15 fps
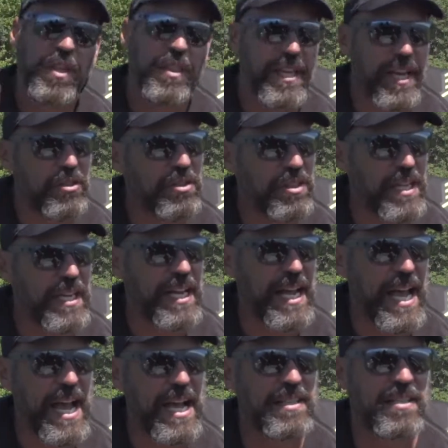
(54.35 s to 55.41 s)
The other thing it
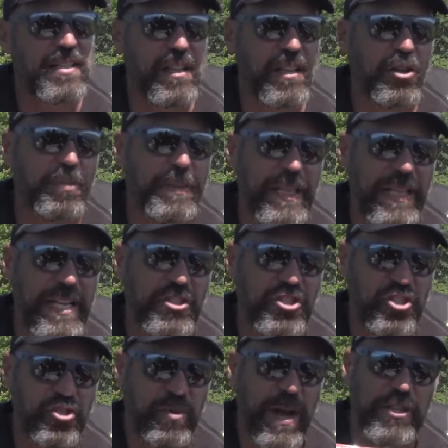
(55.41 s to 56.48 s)
has is a little bit less
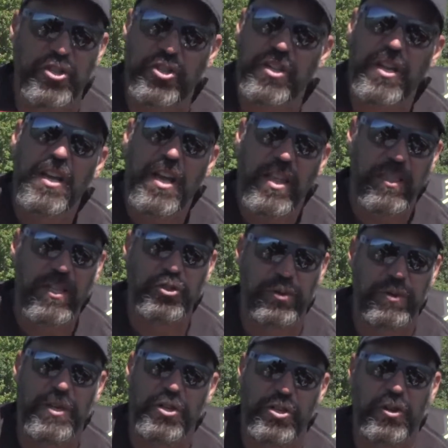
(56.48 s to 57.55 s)
stretch than
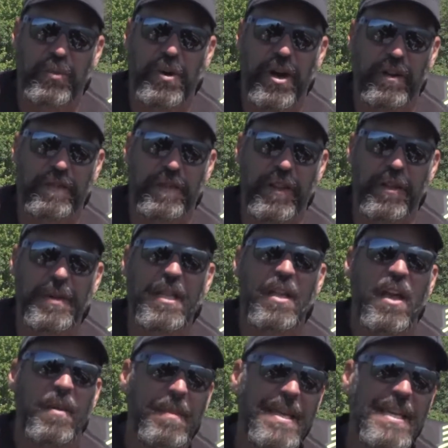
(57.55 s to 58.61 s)
traditional monofilament,
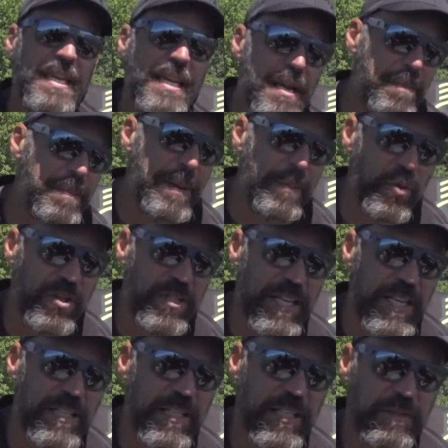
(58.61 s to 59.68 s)
making it a bit more
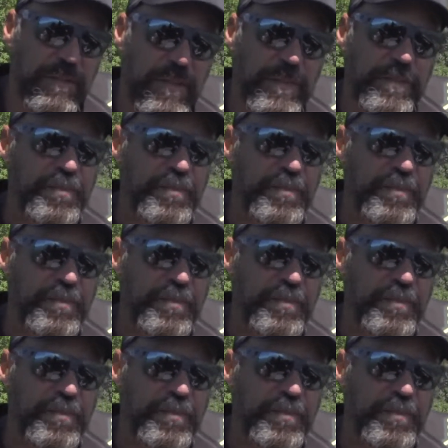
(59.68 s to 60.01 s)
sensitive.